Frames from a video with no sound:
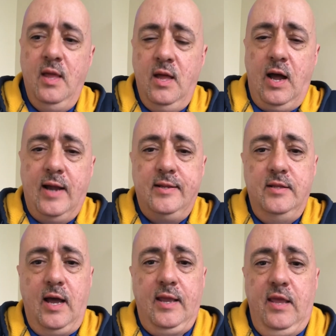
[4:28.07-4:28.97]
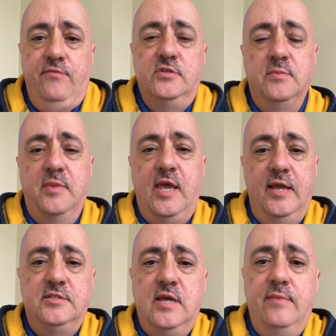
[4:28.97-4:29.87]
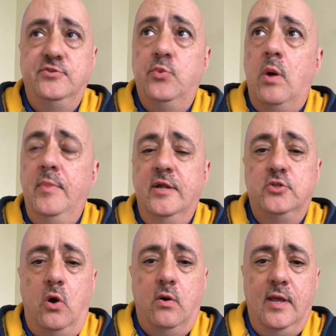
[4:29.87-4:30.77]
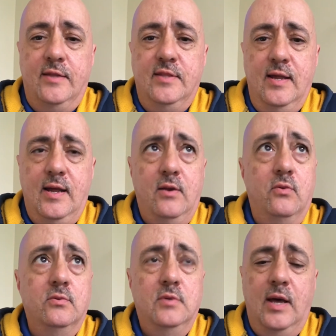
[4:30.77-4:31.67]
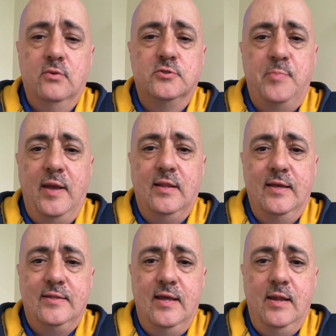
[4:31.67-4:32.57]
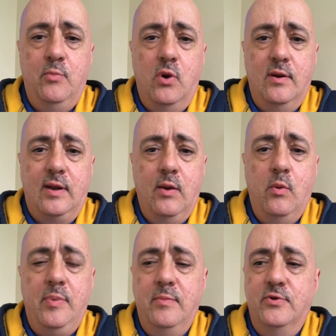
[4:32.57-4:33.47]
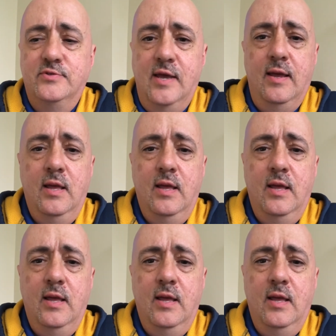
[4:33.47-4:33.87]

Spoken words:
I can give you some King James. You want me to talk like that? I don't speak like that anymore. I don't care what people say.